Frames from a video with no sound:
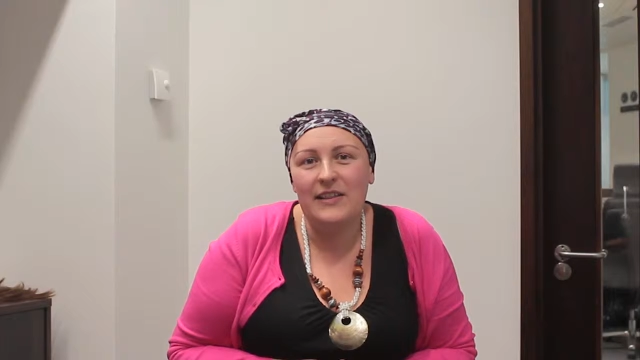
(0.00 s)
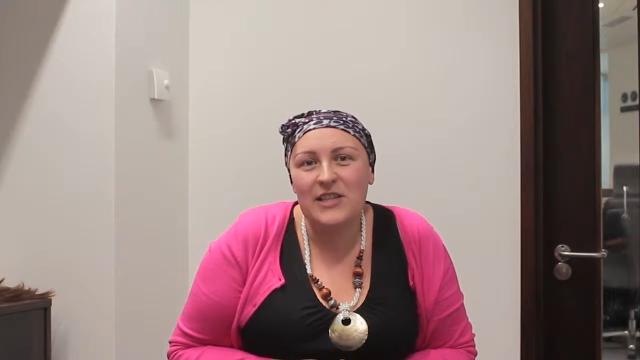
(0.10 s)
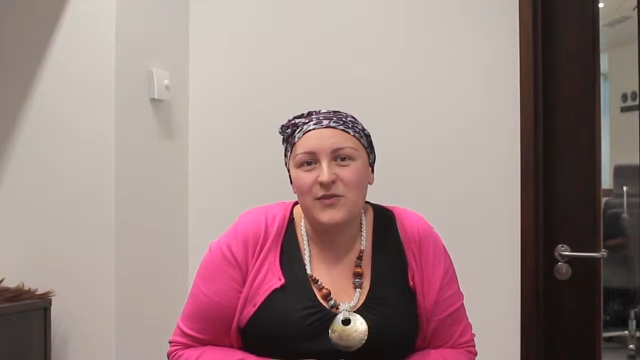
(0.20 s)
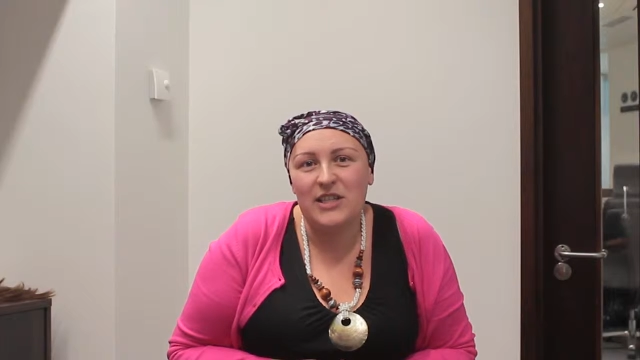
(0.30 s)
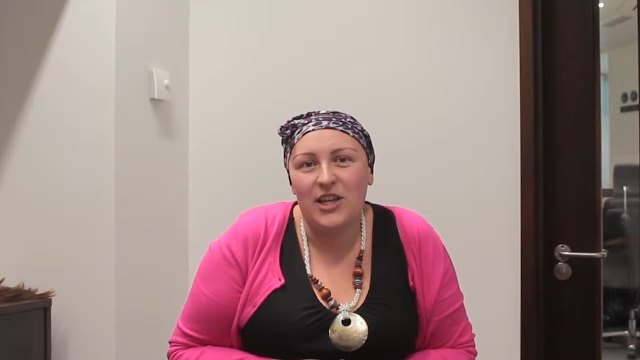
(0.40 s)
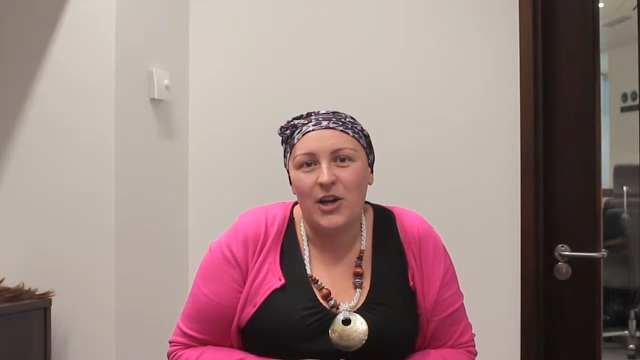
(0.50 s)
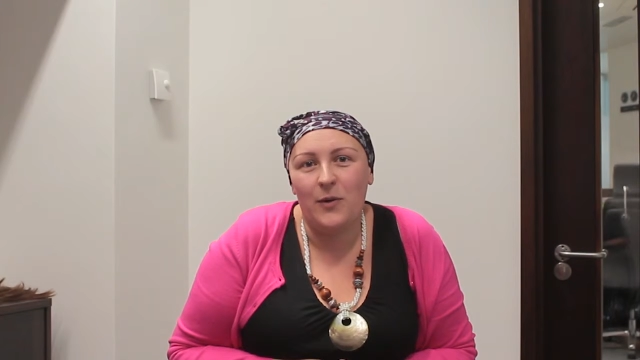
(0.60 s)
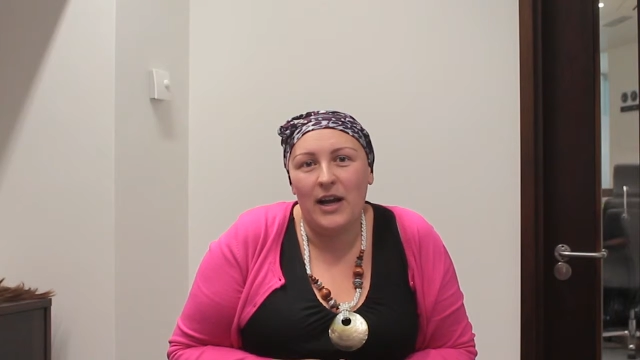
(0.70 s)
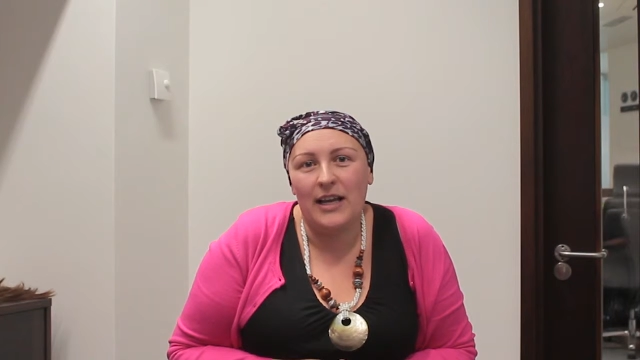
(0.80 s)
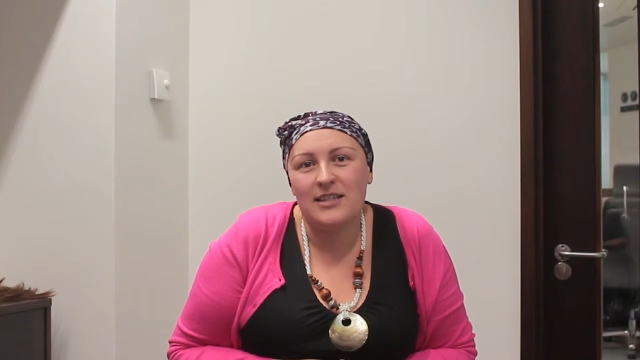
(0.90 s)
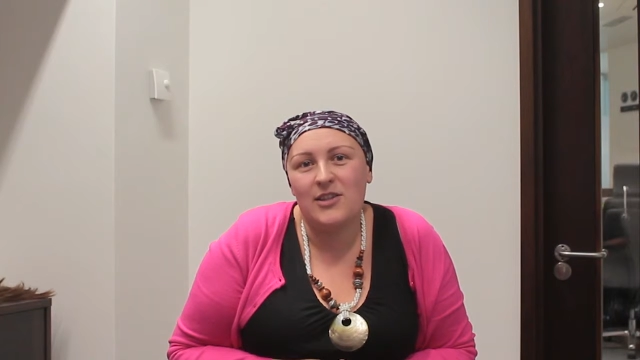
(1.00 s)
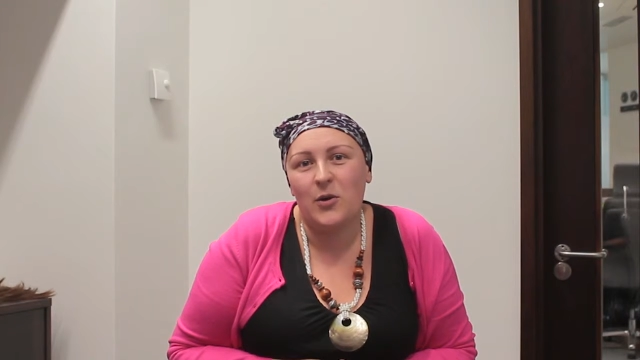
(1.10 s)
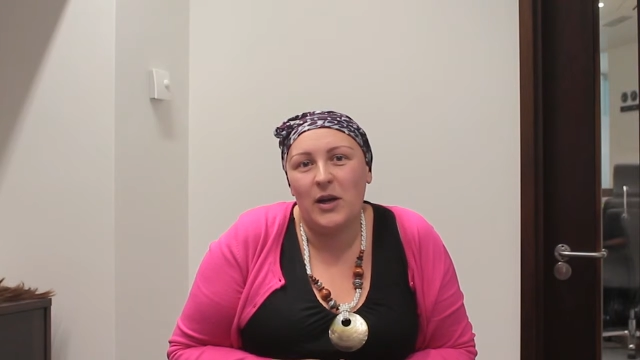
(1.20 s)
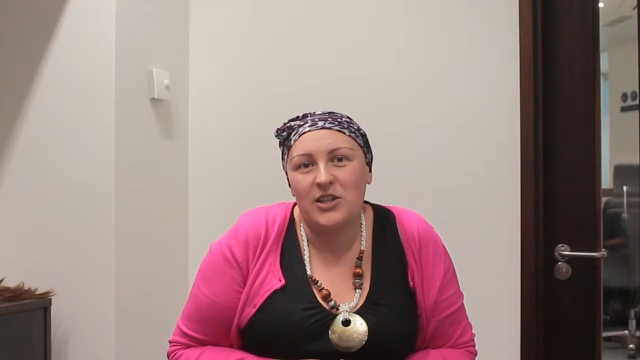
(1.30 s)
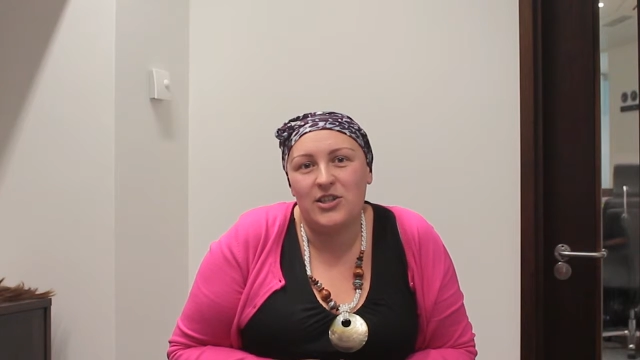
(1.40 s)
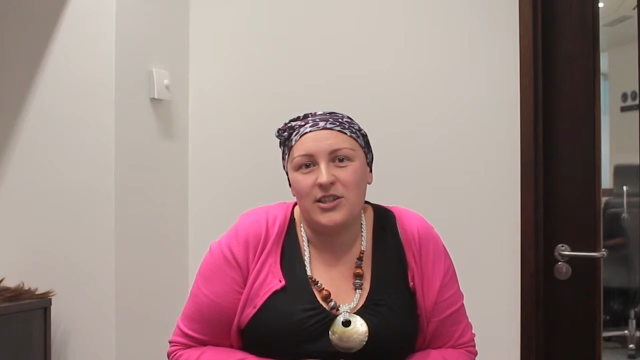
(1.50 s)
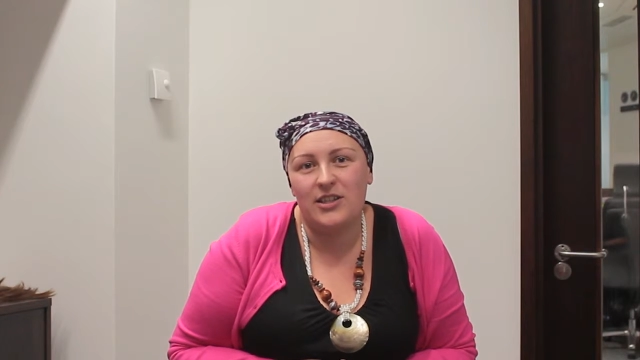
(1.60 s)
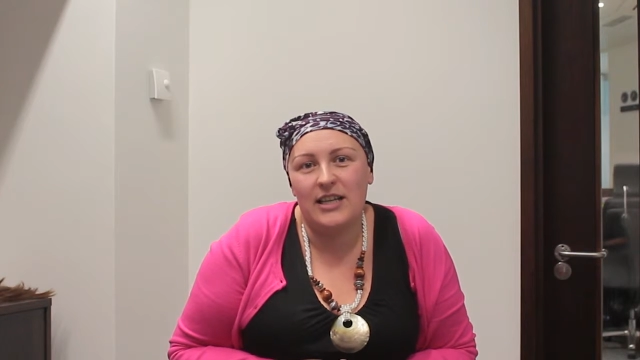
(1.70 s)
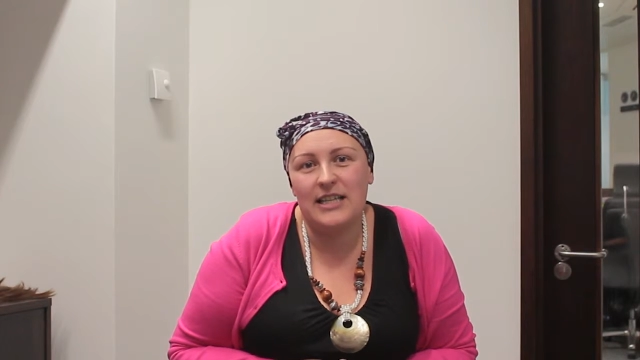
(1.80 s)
In this video, I answer the question,